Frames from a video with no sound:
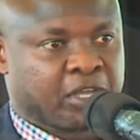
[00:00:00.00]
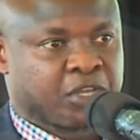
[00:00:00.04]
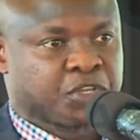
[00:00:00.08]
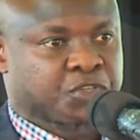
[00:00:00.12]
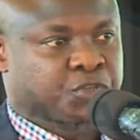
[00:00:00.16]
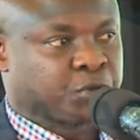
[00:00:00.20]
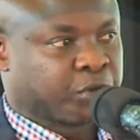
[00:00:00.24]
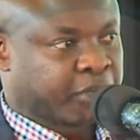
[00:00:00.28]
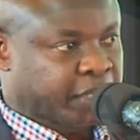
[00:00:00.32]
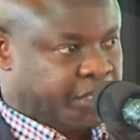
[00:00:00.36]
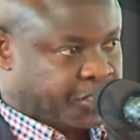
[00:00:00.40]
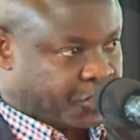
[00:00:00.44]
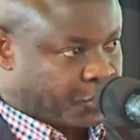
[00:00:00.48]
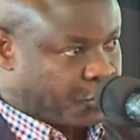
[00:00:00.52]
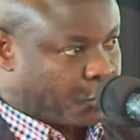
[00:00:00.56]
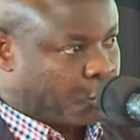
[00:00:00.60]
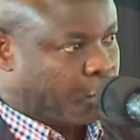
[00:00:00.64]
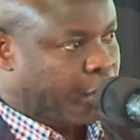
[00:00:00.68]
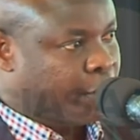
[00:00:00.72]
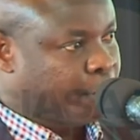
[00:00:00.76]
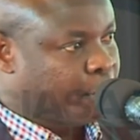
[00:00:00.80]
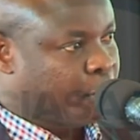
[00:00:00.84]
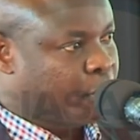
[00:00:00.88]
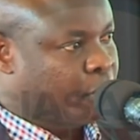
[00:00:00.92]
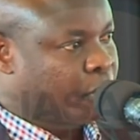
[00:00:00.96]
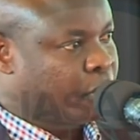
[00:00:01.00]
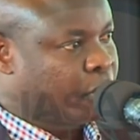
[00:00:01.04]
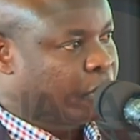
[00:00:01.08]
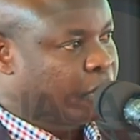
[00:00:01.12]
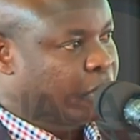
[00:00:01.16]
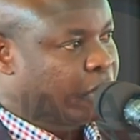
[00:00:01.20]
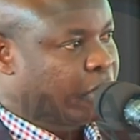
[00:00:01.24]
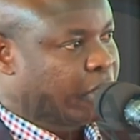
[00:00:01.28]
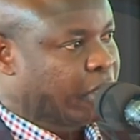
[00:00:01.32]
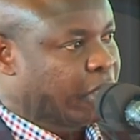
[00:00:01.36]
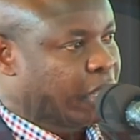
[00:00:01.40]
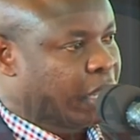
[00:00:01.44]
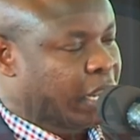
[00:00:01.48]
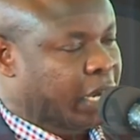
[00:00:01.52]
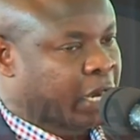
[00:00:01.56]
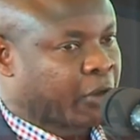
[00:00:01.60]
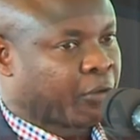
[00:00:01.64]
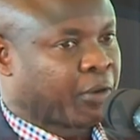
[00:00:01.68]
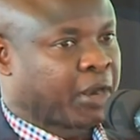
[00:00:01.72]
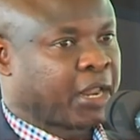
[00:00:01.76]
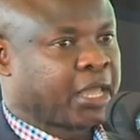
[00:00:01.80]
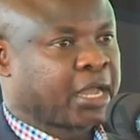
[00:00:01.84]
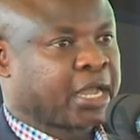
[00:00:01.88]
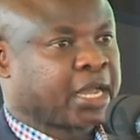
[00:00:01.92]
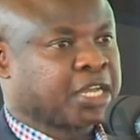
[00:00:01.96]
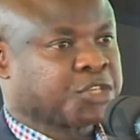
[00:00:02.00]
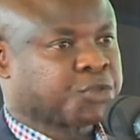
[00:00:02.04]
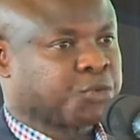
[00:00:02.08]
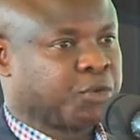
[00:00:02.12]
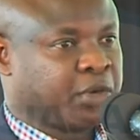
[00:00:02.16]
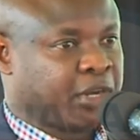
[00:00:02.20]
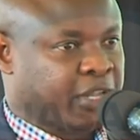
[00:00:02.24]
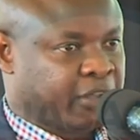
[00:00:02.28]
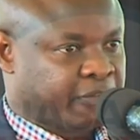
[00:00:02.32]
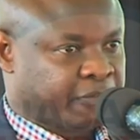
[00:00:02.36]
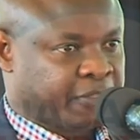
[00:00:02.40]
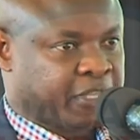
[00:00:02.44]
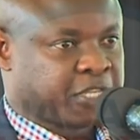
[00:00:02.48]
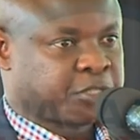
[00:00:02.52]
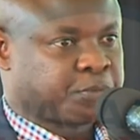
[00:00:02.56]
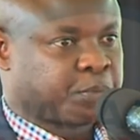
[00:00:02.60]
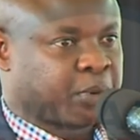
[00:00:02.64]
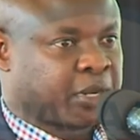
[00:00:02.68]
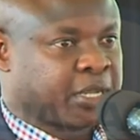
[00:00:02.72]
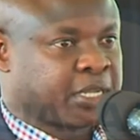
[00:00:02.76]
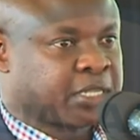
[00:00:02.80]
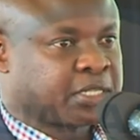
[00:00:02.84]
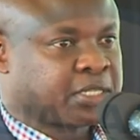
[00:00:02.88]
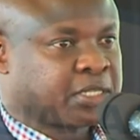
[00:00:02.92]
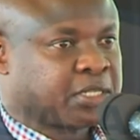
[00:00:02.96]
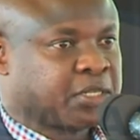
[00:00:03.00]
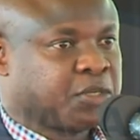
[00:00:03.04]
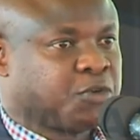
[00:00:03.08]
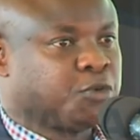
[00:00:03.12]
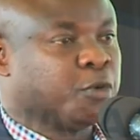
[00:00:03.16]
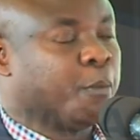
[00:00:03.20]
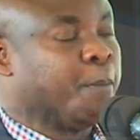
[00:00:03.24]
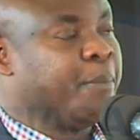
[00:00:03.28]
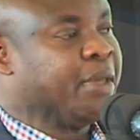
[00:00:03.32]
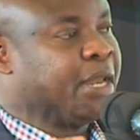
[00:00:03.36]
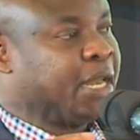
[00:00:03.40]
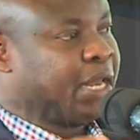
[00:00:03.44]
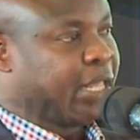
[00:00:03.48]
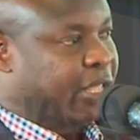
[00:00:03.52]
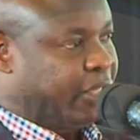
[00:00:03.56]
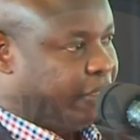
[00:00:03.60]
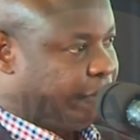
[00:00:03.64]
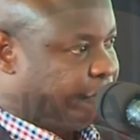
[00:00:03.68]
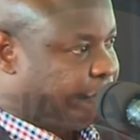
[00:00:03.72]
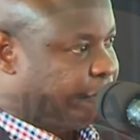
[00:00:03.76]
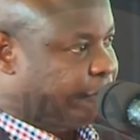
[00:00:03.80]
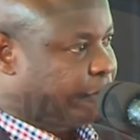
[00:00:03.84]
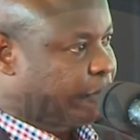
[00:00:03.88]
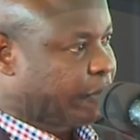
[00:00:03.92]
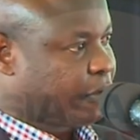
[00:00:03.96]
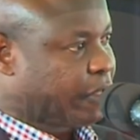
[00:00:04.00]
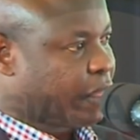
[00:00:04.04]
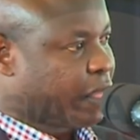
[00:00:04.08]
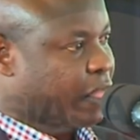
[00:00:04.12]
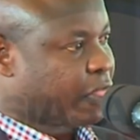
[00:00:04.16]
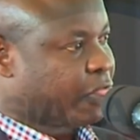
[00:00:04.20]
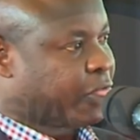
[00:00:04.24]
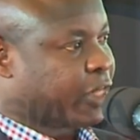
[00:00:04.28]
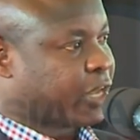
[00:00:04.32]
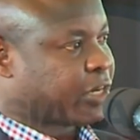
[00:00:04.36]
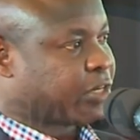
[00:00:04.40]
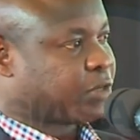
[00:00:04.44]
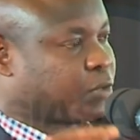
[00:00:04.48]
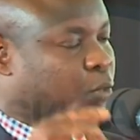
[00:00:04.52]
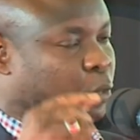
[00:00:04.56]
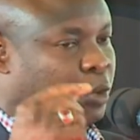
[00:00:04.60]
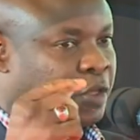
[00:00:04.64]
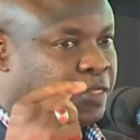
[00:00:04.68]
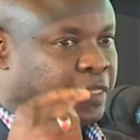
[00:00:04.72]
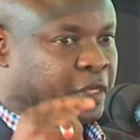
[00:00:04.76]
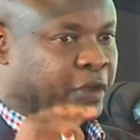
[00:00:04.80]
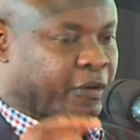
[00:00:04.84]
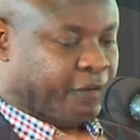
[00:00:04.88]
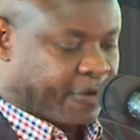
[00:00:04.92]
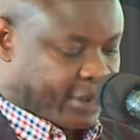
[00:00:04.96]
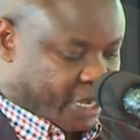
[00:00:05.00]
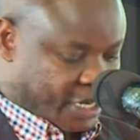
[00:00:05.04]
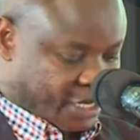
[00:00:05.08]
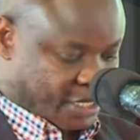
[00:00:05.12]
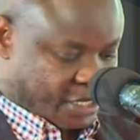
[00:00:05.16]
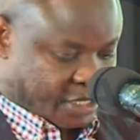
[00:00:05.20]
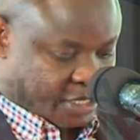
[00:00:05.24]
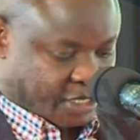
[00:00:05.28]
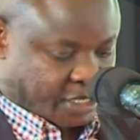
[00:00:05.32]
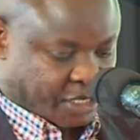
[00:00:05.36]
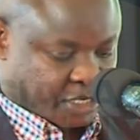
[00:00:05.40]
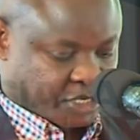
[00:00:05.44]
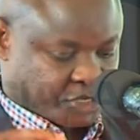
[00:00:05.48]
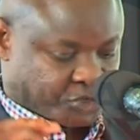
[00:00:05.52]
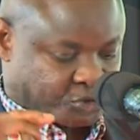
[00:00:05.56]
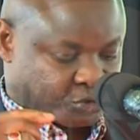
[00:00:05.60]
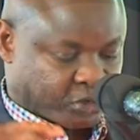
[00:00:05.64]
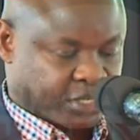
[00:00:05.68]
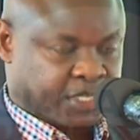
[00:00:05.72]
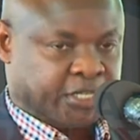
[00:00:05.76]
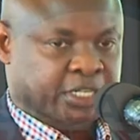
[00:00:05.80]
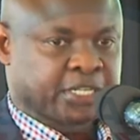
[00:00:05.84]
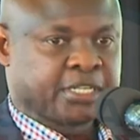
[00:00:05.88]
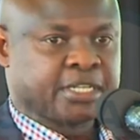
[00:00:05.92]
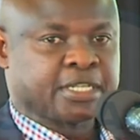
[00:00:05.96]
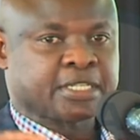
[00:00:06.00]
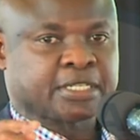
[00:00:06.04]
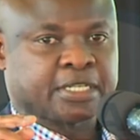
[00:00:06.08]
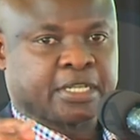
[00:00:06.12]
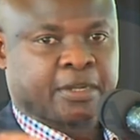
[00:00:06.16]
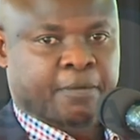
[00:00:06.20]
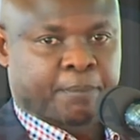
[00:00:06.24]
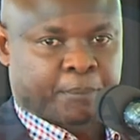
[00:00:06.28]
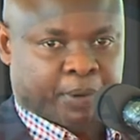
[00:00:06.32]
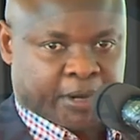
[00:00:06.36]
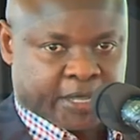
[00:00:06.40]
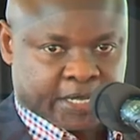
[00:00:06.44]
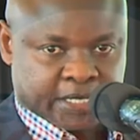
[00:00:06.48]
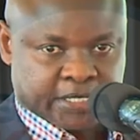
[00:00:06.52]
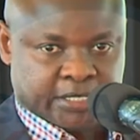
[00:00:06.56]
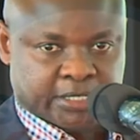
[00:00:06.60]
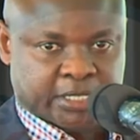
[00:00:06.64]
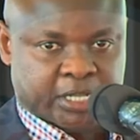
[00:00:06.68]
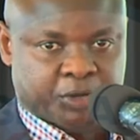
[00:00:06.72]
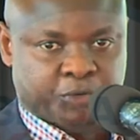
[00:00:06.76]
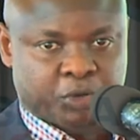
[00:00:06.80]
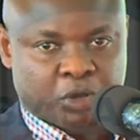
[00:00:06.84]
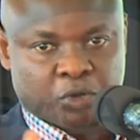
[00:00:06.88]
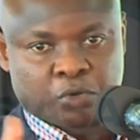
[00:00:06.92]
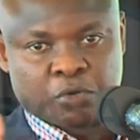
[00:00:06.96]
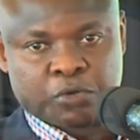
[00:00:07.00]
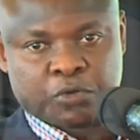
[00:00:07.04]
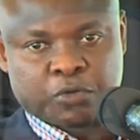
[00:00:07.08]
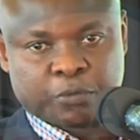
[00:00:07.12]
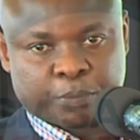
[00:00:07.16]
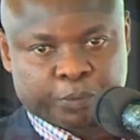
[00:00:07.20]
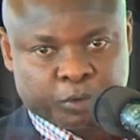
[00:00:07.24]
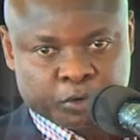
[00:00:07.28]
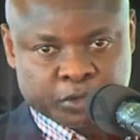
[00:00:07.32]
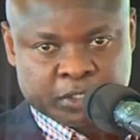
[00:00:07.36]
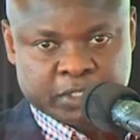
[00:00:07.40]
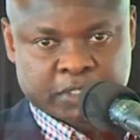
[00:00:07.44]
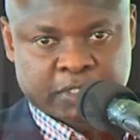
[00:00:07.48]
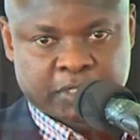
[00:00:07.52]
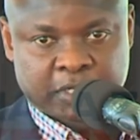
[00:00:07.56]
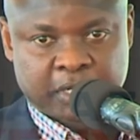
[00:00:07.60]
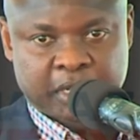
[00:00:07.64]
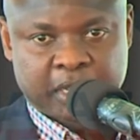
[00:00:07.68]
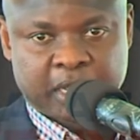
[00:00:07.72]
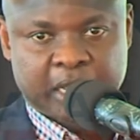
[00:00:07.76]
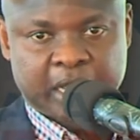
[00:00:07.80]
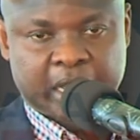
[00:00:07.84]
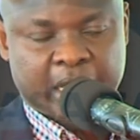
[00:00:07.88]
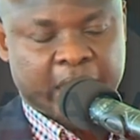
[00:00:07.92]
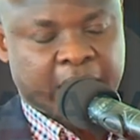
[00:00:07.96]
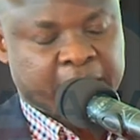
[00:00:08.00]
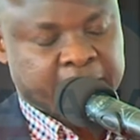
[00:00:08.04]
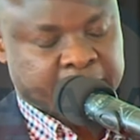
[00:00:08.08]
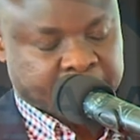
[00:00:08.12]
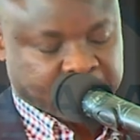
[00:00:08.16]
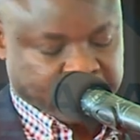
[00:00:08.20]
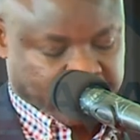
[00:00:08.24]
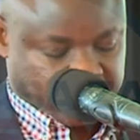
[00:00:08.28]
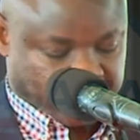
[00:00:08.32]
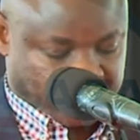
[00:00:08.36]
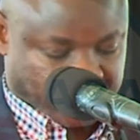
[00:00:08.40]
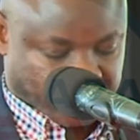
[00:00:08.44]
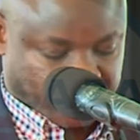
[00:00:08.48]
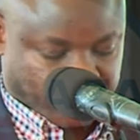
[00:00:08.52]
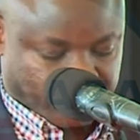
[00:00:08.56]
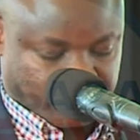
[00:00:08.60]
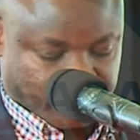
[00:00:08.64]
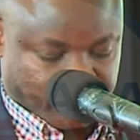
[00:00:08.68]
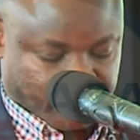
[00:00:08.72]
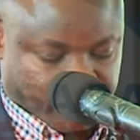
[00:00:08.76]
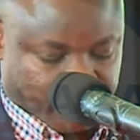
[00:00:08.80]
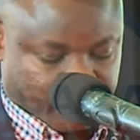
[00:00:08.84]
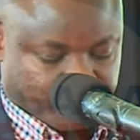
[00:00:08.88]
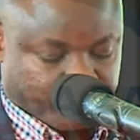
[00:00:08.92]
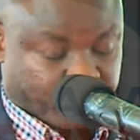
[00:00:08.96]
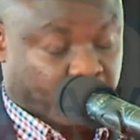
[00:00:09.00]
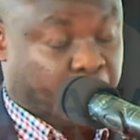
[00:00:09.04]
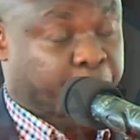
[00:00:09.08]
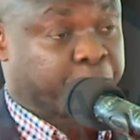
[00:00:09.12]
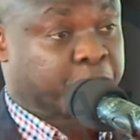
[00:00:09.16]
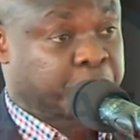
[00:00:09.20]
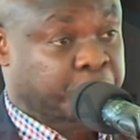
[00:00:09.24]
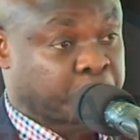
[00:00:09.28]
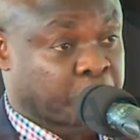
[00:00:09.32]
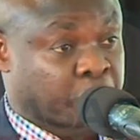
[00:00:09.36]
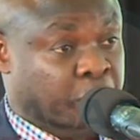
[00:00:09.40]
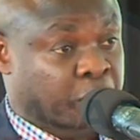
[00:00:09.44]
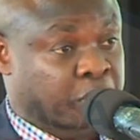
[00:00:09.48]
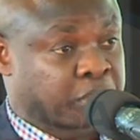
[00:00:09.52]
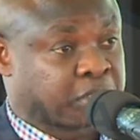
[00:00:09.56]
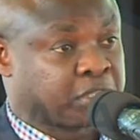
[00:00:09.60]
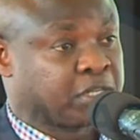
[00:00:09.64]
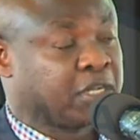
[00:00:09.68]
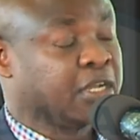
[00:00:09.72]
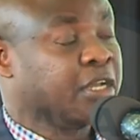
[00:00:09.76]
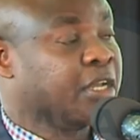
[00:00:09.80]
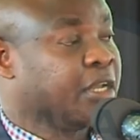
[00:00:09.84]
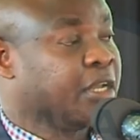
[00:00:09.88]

So it's doable, and I would like, as we leave this place, to believe that with the right strategies in place that we are going to put as professionals,